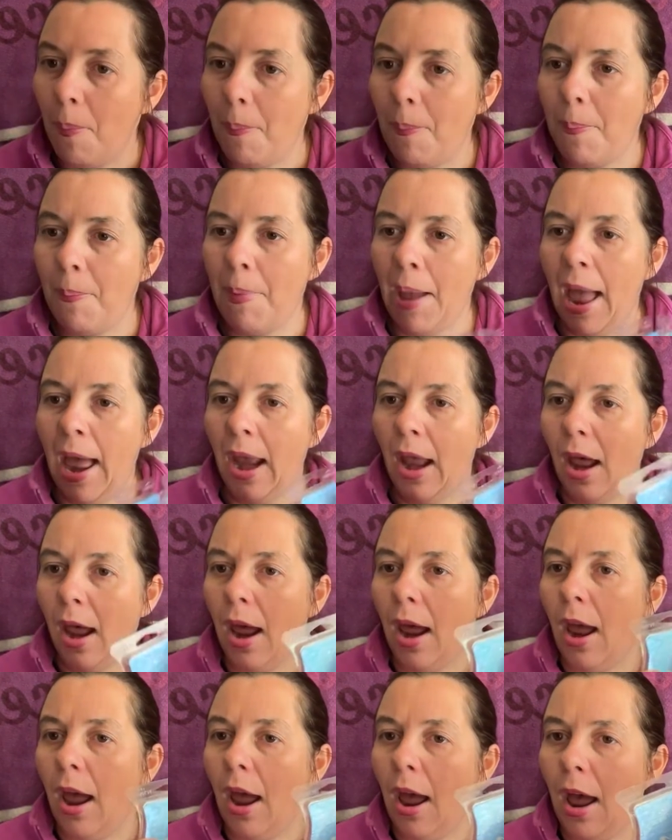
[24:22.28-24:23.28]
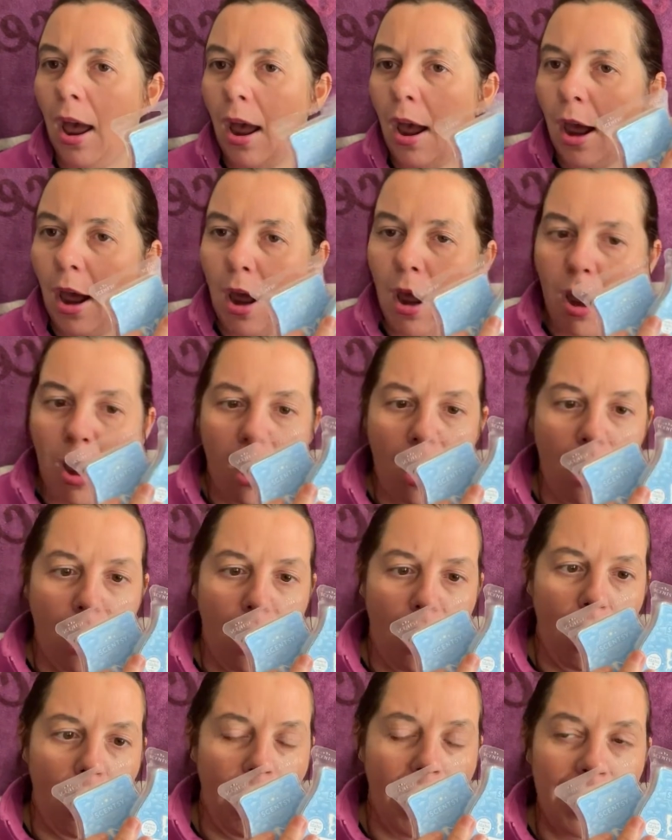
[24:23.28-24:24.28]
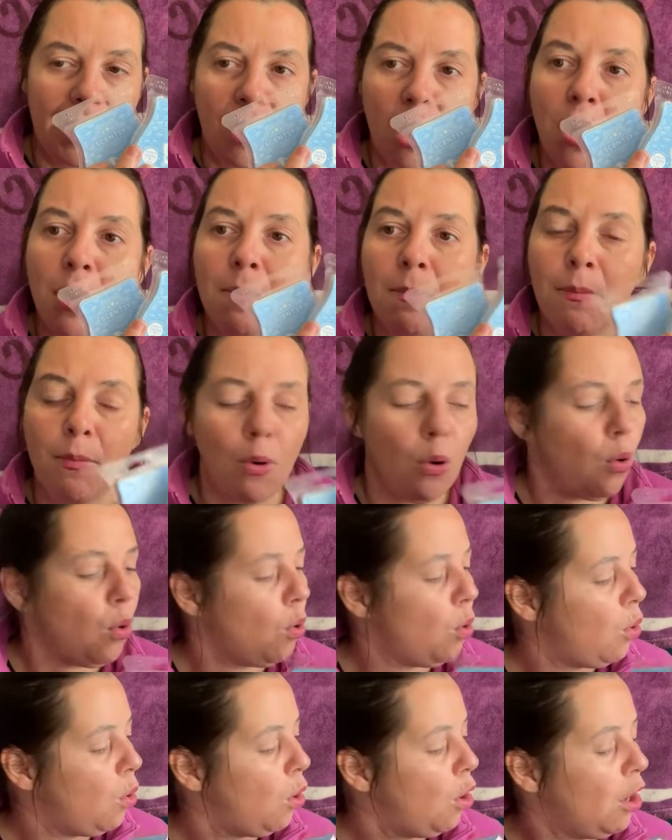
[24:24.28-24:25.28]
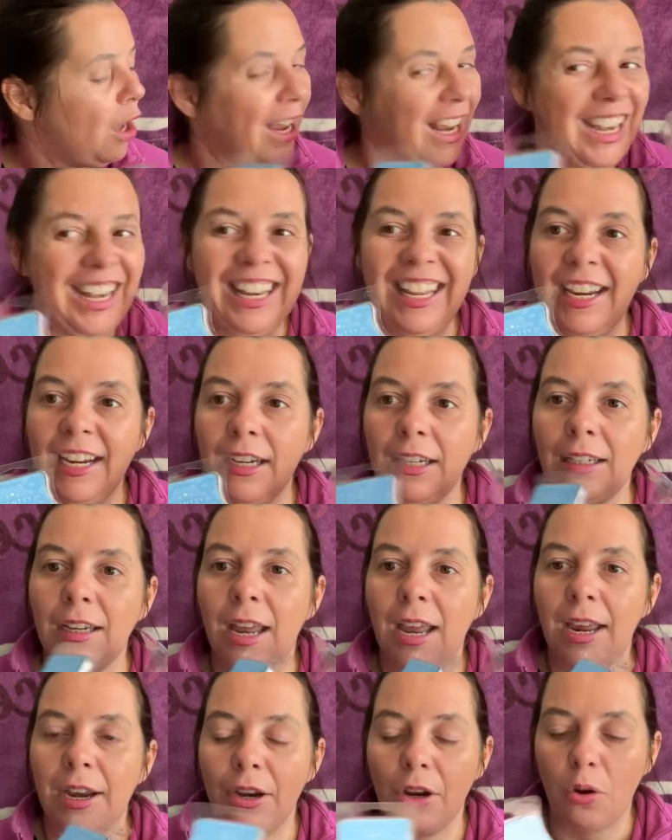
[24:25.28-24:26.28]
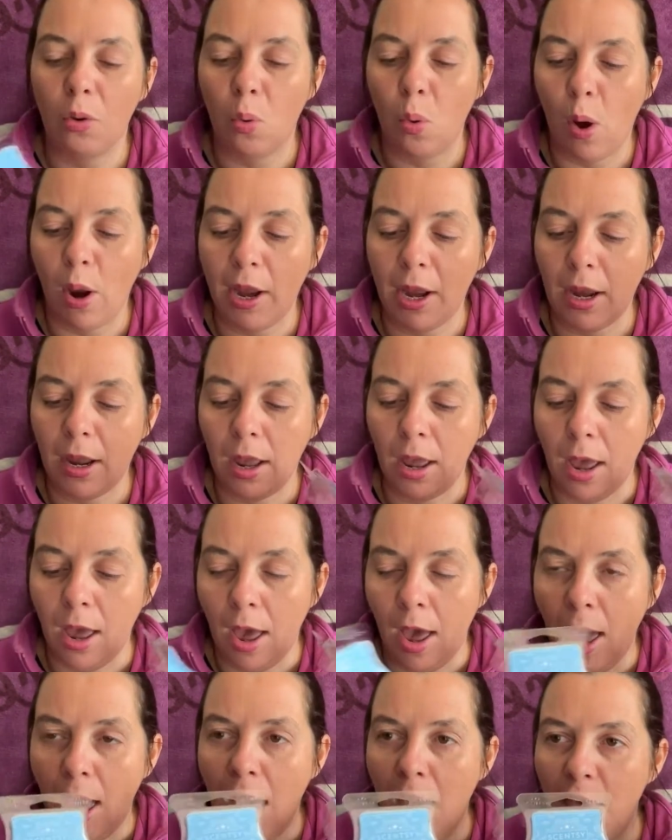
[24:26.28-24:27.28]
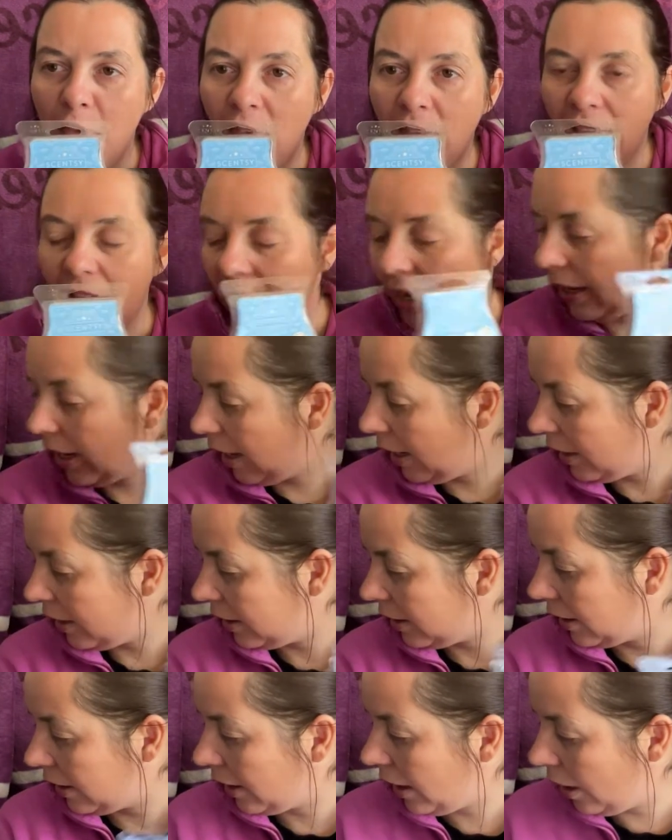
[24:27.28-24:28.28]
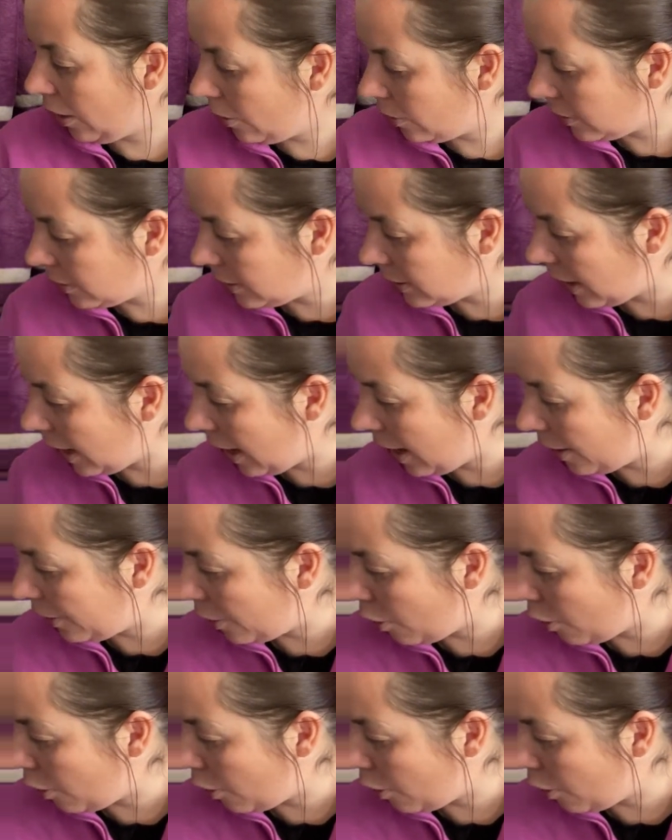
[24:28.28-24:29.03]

but I got more clean and aquatic than anything else out